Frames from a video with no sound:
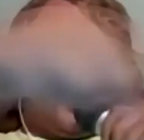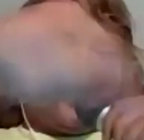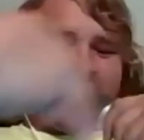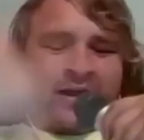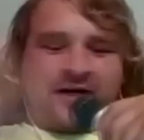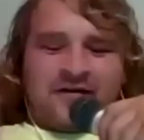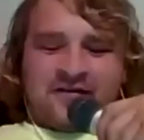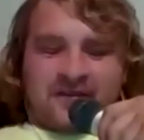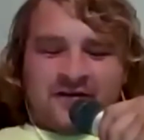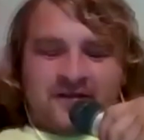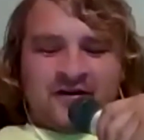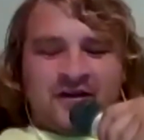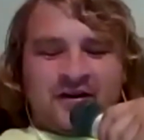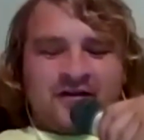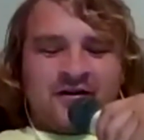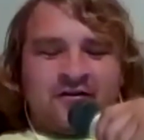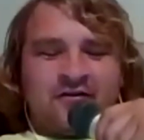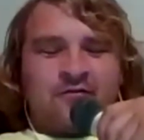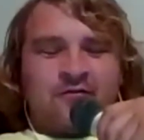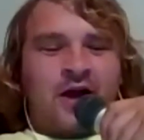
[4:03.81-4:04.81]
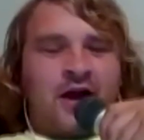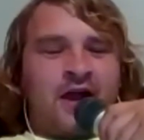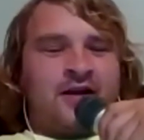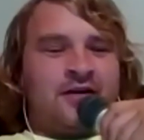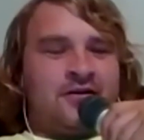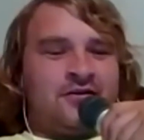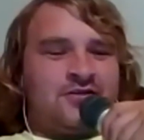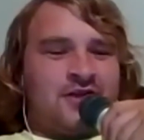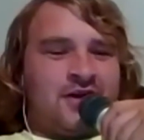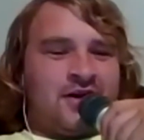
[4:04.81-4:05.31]
And I have to sit in this
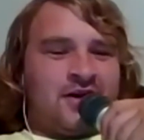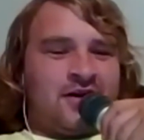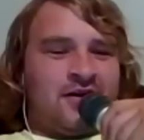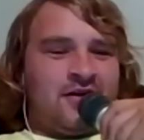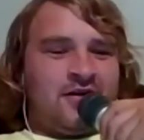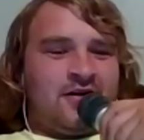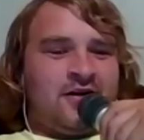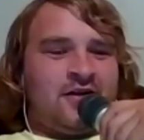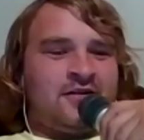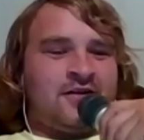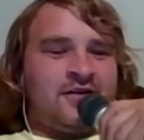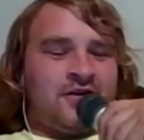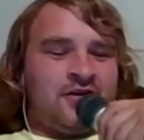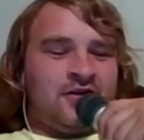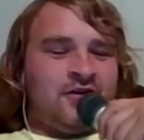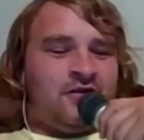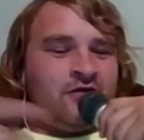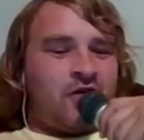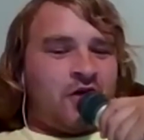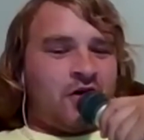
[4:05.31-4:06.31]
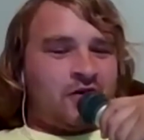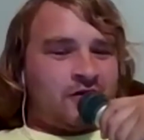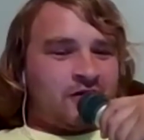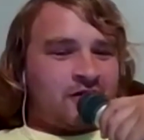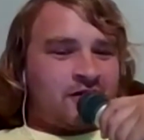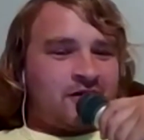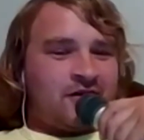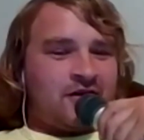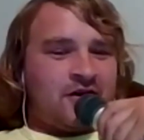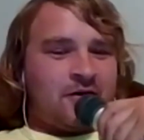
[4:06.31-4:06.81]
rocking chair until he falls
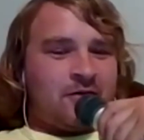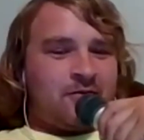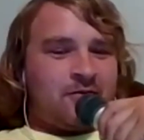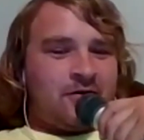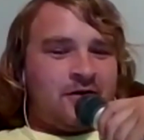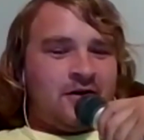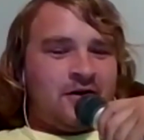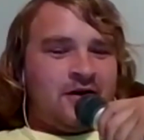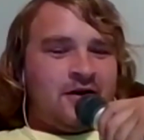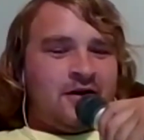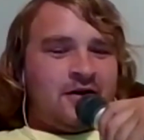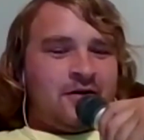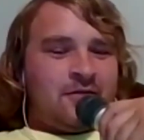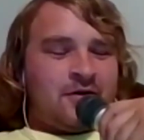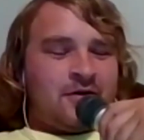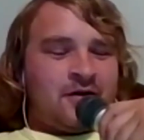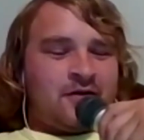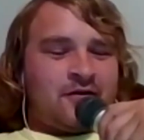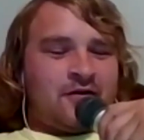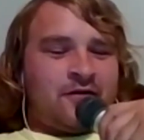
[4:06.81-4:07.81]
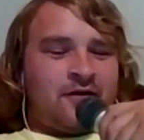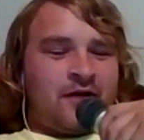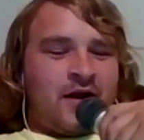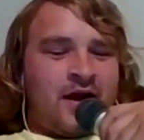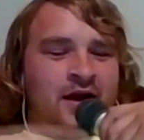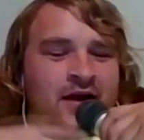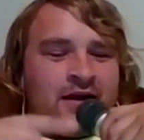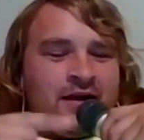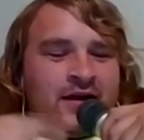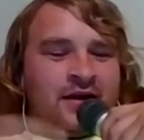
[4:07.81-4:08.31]
asleep, because if
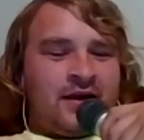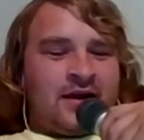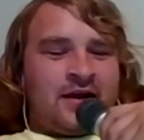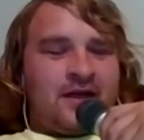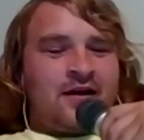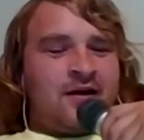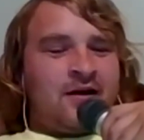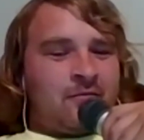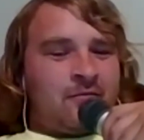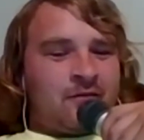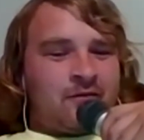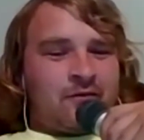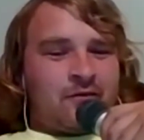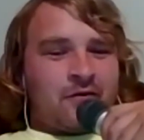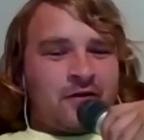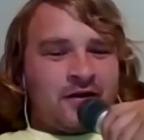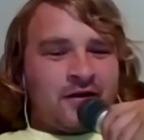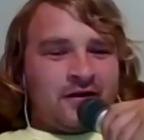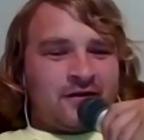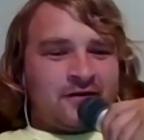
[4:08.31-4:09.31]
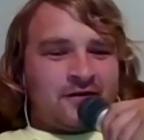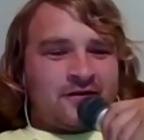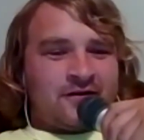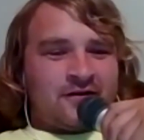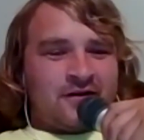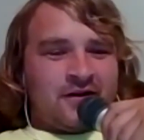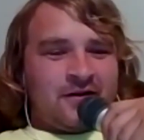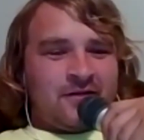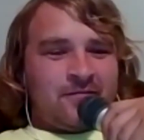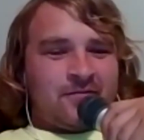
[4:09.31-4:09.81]
I get up before he's
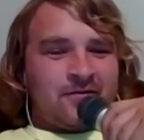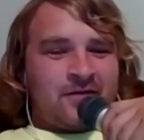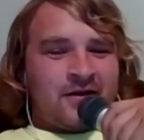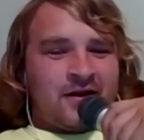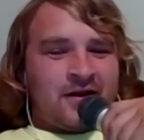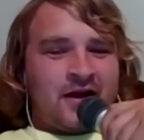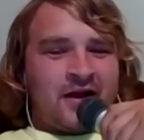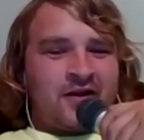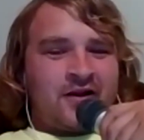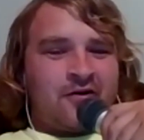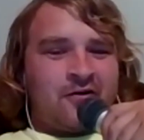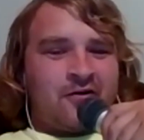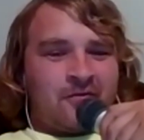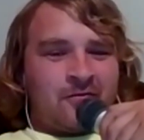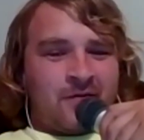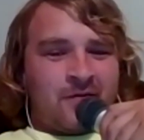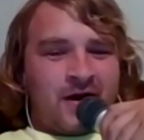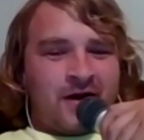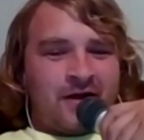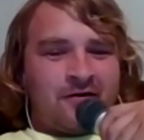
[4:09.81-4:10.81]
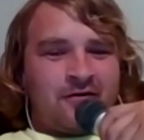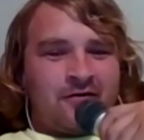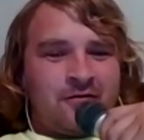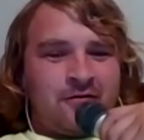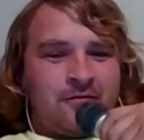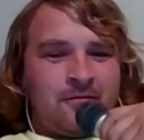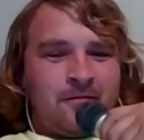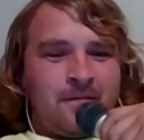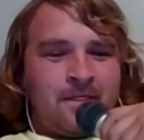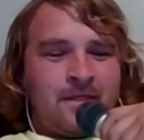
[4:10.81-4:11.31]
asleep and I go to my
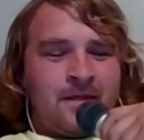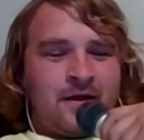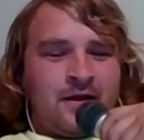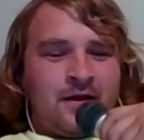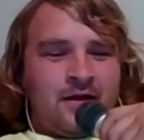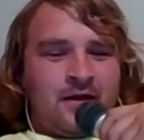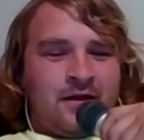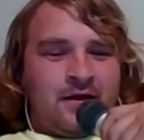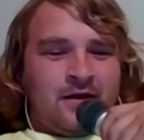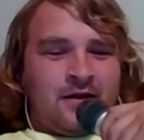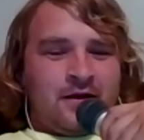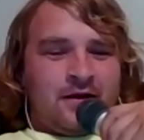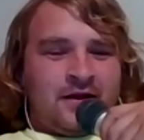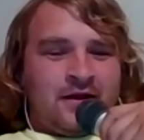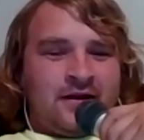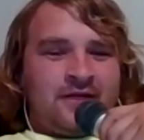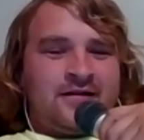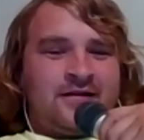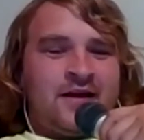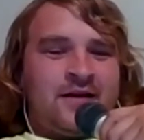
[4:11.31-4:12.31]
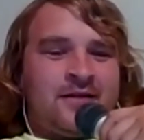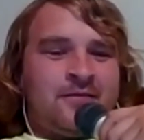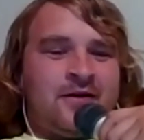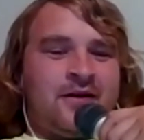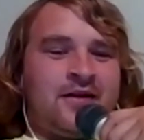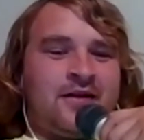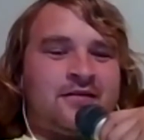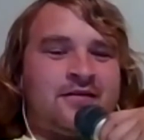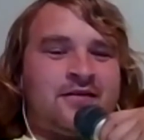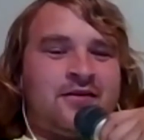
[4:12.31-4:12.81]
room, in 10
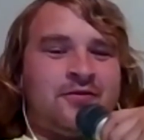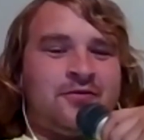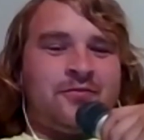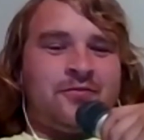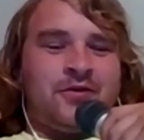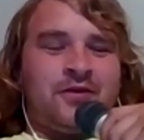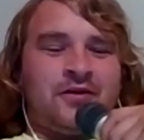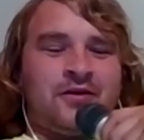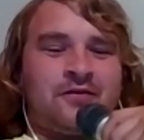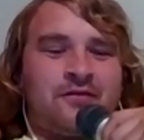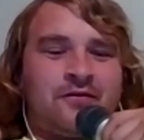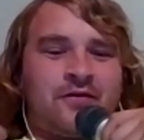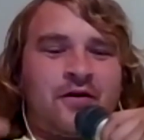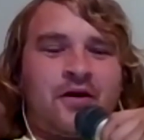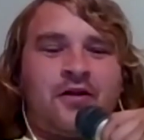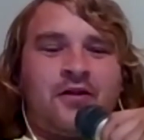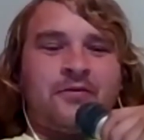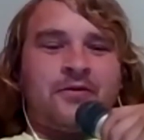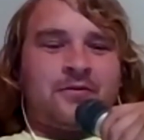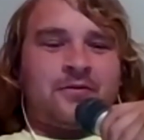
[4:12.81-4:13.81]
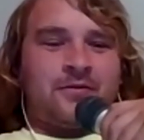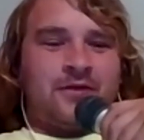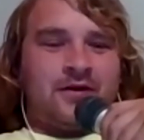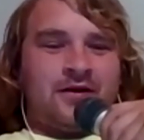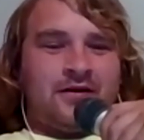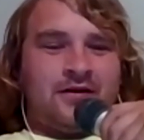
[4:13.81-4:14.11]
minutes, he'll be following me.